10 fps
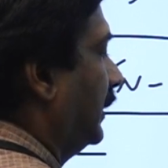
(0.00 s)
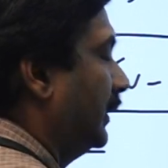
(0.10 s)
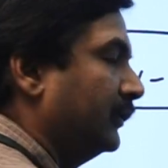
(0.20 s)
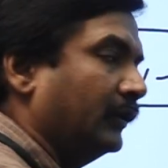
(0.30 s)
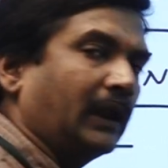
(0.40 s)

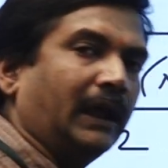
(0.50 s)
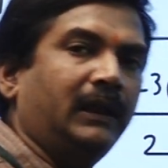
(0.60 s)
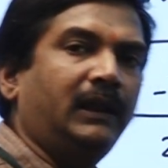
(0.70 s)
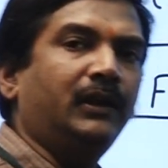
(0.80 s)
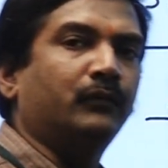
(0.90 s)
So 9
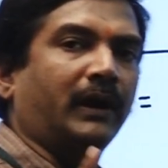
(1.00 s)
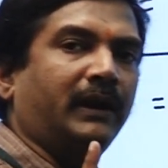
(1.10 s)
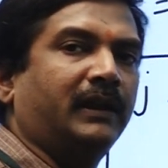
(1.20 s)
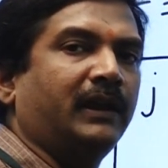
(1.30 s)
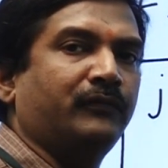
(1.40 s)
link 1
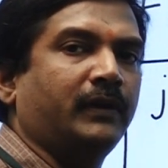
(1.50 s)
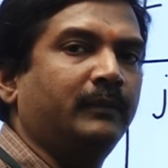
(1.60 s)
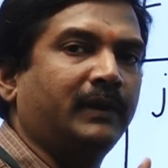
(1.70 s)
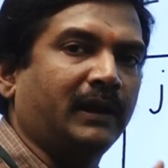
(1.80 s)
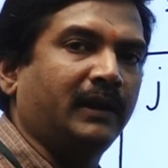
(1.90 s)
degree of freedom
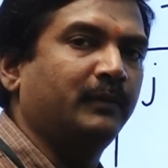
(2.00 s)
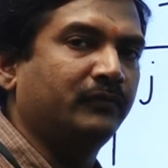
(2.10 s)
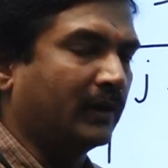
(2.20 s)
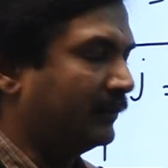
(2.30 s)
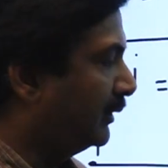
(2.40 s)
cannot be
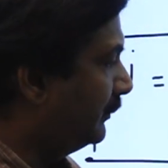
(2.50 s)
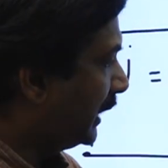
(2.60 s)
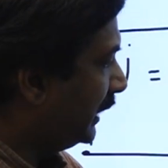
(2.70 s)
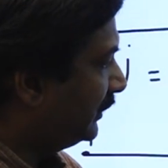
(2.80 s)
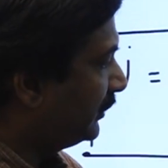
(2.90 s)
formed
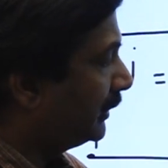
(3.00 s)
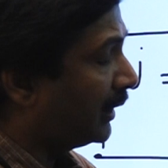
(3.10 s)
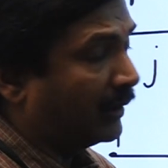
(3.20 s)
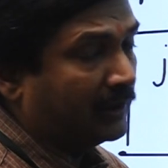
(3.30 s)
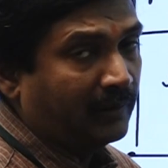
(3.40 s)
because this is an
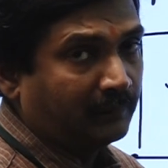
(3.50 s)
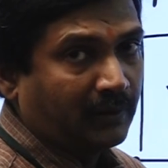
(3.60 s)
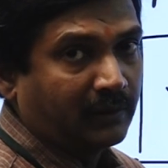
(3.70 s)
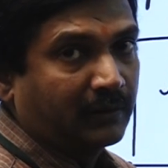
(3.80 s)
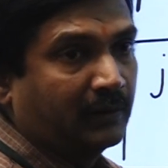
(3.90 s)
odd
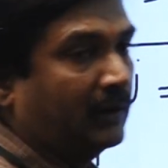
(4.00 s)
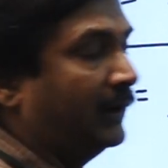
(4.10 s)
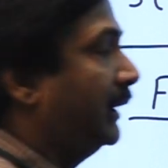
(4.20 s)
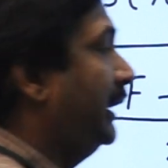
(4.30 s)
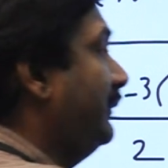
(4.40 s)
number.
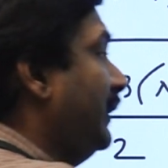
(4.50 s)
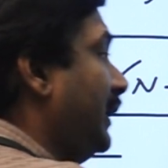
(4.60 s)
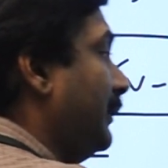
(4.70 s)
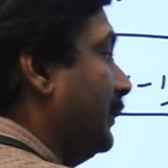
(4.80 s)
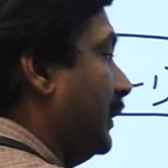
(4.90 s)
Even
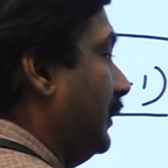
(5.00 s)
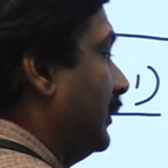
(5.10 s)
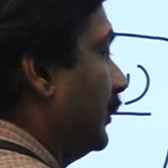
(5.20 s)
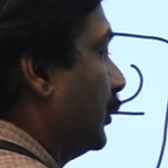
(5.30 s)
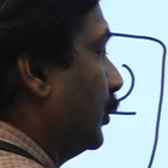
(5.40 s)
number
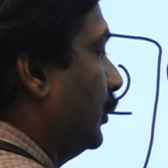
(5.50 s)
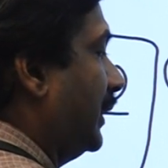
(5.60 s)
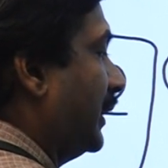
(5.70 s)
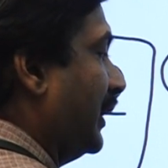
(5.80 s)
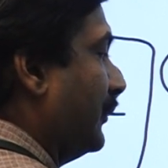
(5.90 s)
2
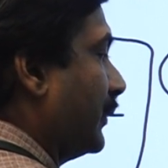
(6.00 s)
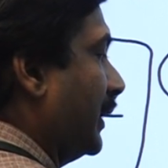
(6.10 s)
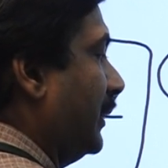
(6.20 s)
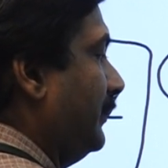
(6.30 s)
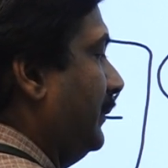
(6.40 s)
degree of
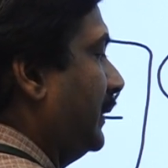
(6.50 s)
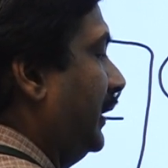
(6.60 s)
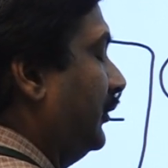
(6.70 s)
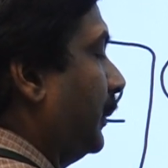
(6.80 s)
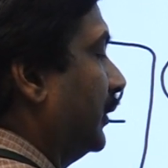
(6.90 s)
freedom
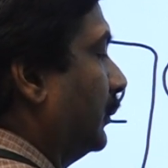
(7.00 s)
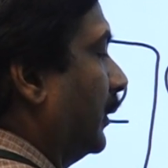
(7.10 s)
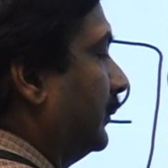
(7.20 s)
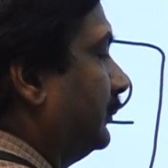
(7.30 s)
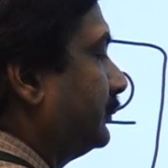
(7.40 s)
is possible.
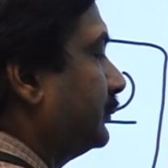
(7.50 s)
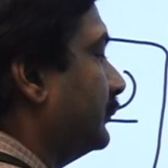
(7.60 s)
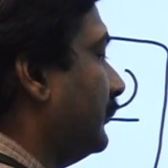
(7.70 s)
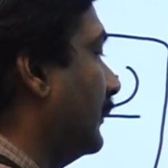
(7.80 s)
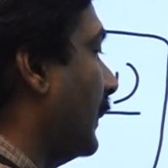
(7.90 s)

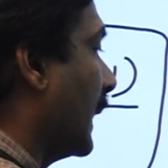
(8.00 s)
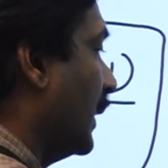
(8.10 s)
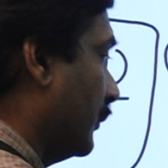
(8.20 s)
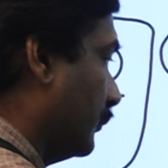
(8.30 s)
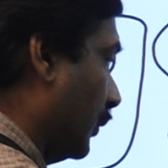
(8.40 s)

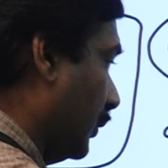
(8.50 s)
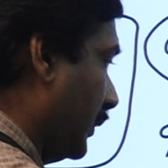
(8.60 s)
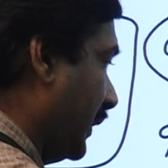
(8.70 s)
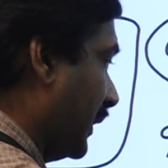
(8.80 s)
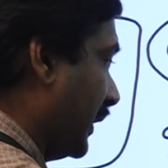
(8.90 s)
4
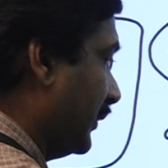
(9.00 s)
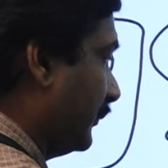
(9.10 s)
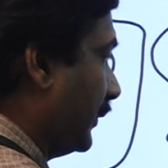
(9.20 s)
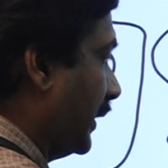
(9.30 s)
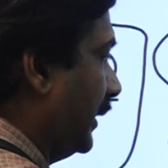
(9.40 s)
degree of
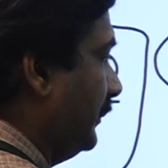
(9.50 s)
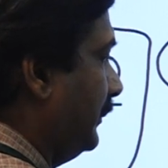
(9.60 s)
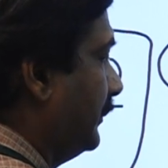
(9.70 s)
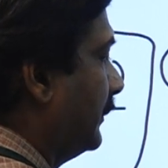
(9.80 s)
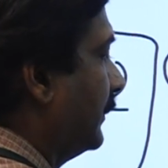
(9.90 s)
freedom
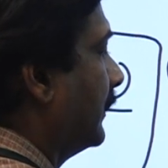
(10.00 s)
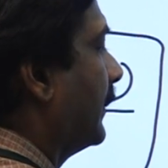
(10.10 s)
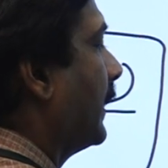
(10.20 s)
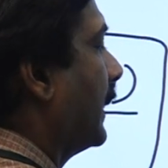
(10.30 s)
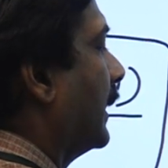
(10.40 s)

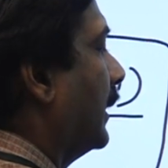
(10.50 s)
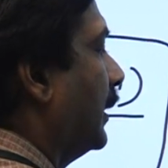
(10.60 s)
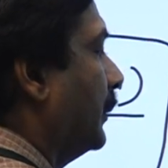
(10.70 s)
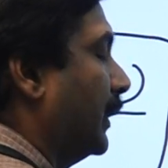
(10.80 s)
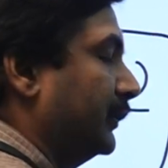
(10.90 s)

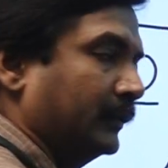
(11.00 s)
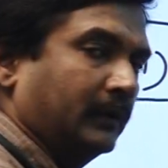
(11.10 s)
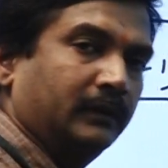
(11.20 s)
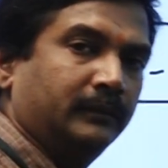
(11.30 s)
possible.